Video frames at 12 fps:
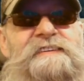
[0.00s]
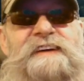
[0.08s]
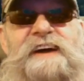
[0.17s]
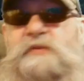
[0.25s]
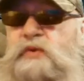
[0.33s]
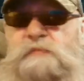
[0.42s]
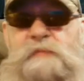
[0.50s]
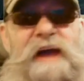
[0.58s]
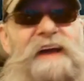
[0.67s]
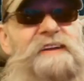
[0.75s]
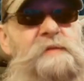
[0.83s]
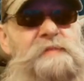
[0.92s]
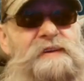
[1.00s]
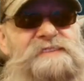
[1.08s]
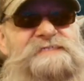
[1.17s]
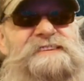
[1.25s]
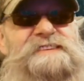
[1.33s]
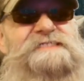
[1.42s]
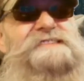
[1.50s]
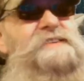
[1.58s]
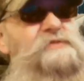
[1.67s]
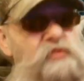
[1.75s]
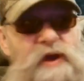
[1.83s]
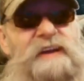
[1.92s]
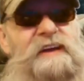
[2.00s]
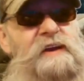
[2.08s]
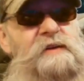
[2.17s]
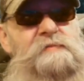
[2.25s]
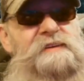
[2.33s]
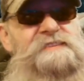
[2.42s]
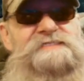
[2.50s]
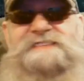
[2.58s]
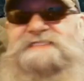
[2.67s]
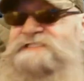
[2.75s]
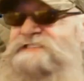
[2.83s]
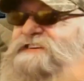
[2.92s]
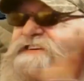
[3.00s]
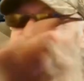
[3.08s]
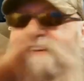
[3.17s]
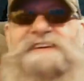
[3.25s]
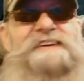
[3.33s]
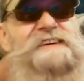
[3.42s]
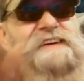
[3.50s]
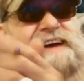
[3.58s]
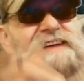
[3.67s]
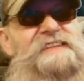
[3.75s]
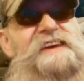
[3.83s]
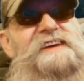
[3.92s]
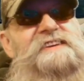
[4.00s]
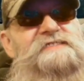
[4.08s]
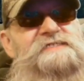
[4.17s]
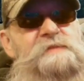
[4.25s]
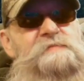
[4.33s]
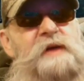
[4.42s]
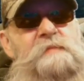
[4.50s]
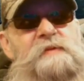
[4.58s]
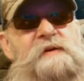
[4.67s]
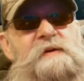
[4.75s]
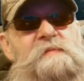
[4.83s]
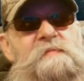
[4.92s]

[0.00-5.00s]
And we're back to business, regular business, at the end of September.